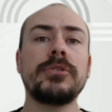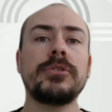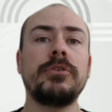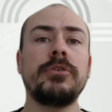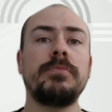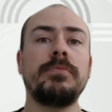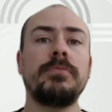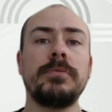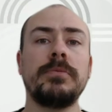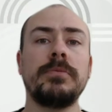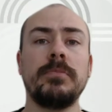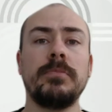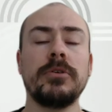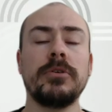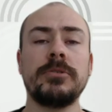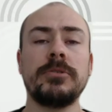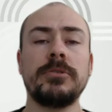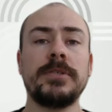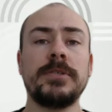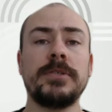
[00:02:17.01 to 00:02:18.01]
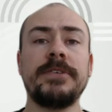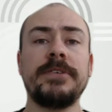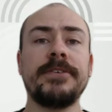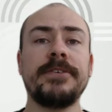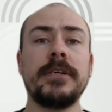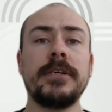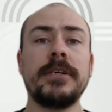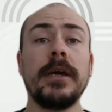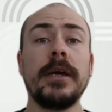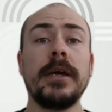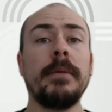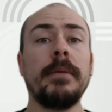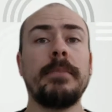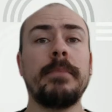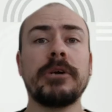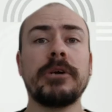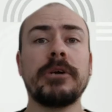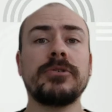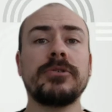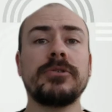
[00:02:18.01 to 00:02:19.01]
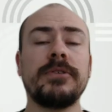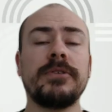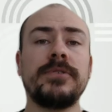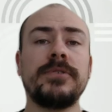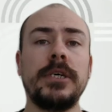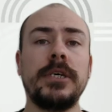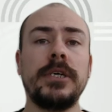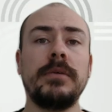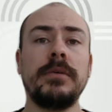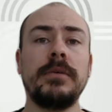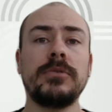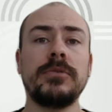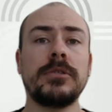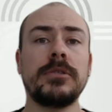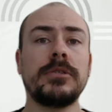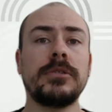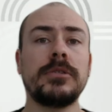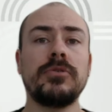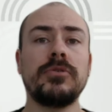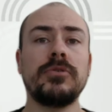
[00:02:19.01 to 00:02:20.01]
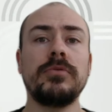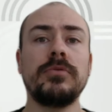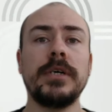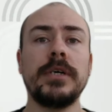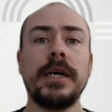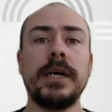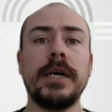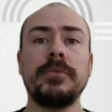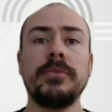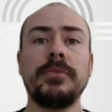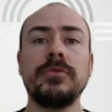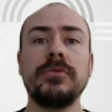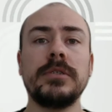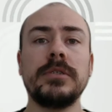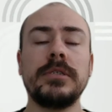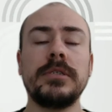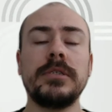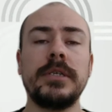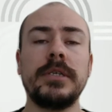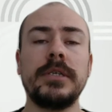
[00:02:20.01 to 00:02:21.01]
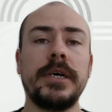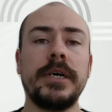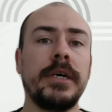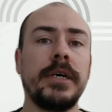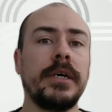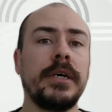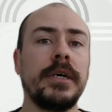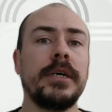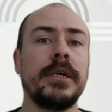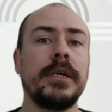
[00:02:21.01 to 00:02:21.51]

So more specifically, Microsoft Teams is the tool that I'm using today.